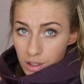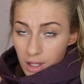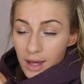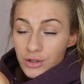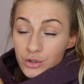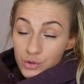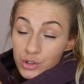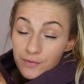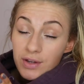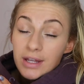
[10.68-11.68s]
yeah,
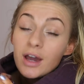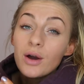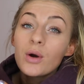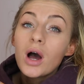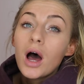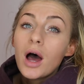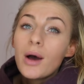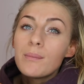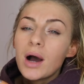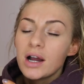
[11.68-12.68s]
YouTube video.
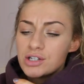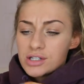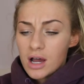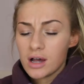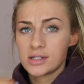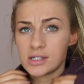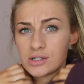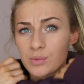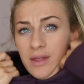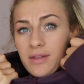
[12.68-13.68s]
Um, I just
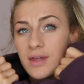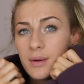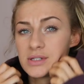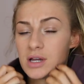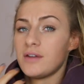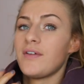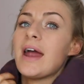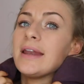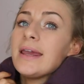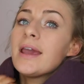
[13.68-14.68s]
asked whether there was kind of
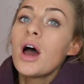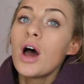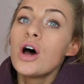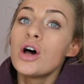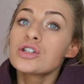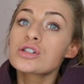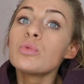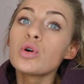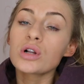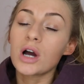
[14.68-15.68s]
any
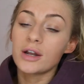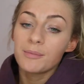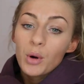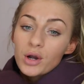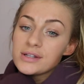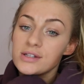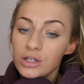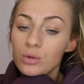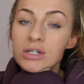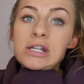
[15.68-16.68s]
small kind of points
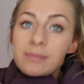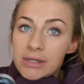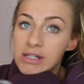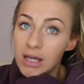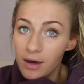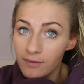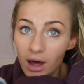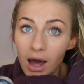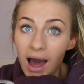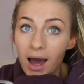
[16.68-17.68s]
that you wanted me to
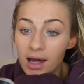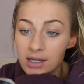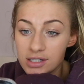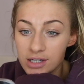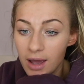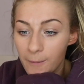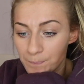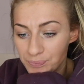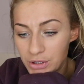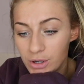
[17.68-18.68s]
cover and
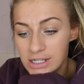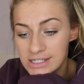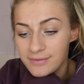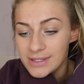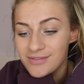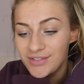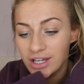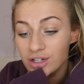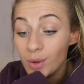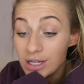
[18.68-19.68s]
um, you guys left me some
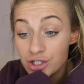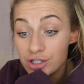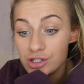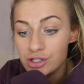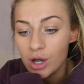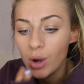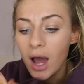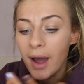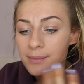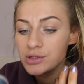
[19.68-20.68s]
really good questions so I'm
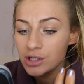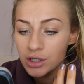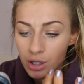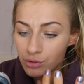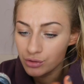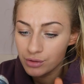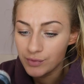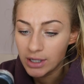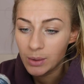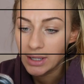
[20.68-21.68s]
just going to go through
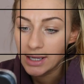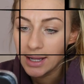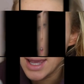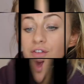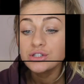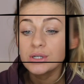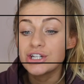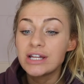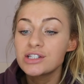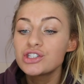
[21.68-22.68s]
them really quickly. First
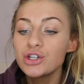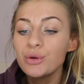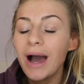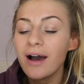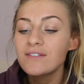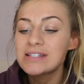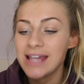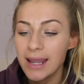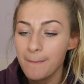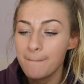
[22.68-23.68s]
question is, do you have
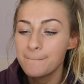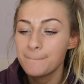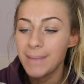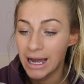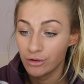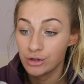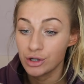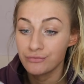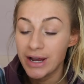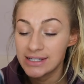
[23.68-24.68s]
same
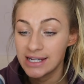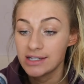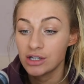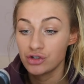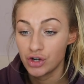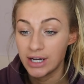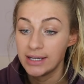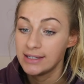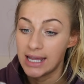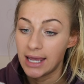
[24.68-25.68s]
macros on rest days as
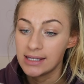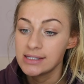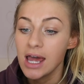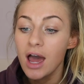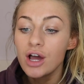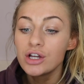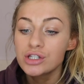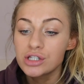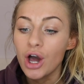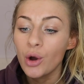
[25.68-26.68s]
training days?
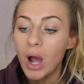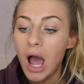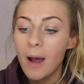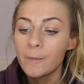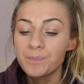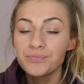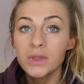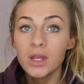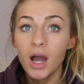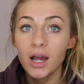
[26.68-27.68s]
So um,
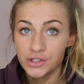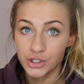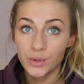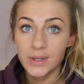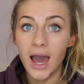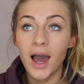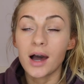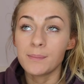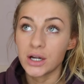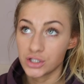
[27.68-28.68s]
I do, yeah.
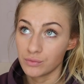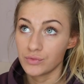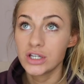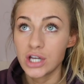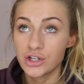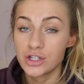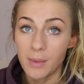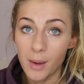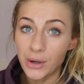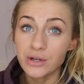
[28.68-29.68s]
Um, I don't really change
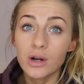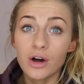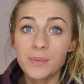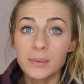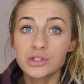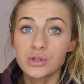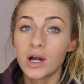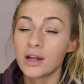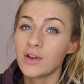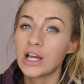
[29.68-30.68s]
them up. I know a lot of people do
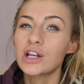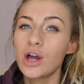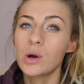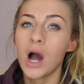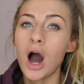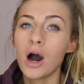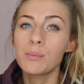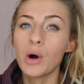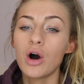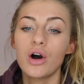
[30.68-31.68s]
kind of like low
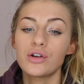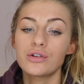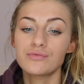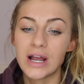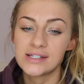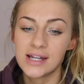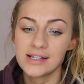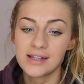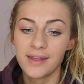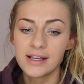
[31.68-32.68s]
carb on rest
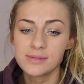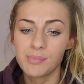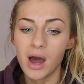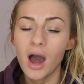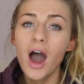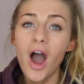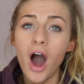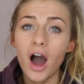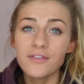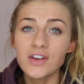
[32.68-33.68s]
days and things, but
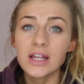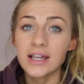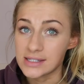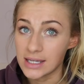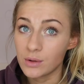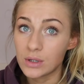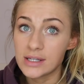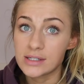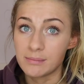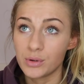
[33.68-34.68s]
I feel like it's
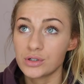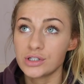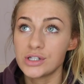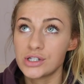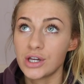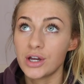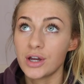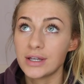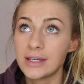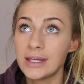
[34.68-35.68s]
equally as important
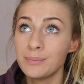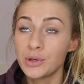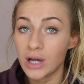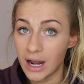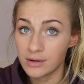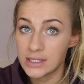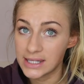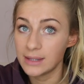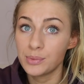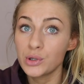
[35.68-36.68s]
to keep your calories,
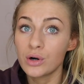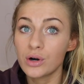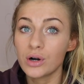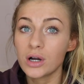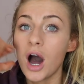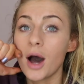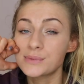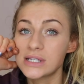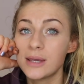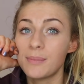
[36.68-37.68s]
keep your
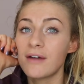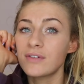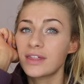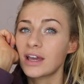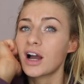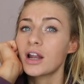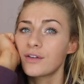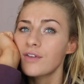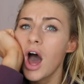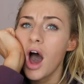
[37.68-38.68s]
carbs, and keep everything kind
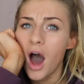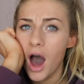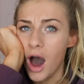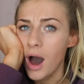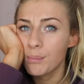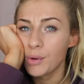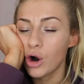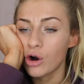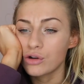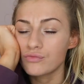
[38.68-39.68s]
of up
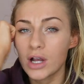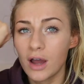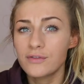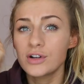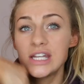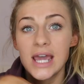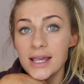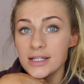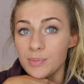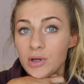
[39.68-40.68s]
on recovery
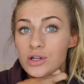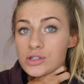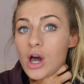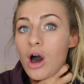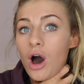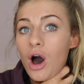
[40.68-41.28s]
days because